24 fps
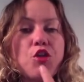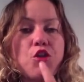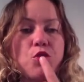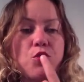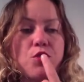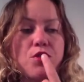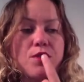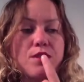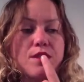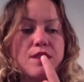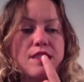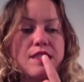
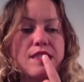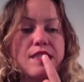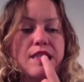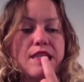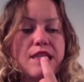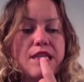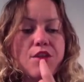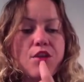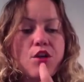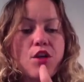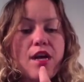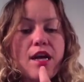your
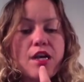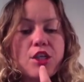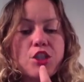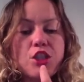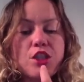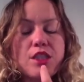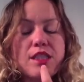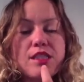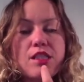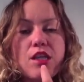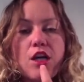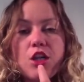teeth are
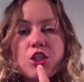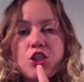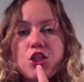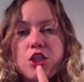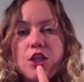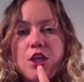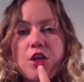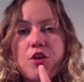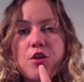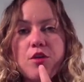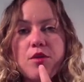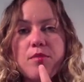actually touching
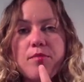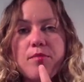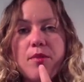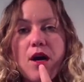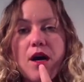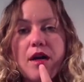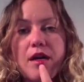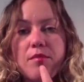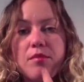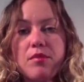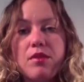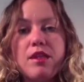your
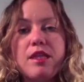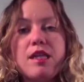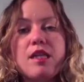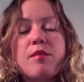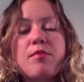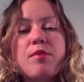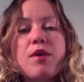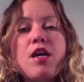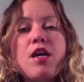bottom lip.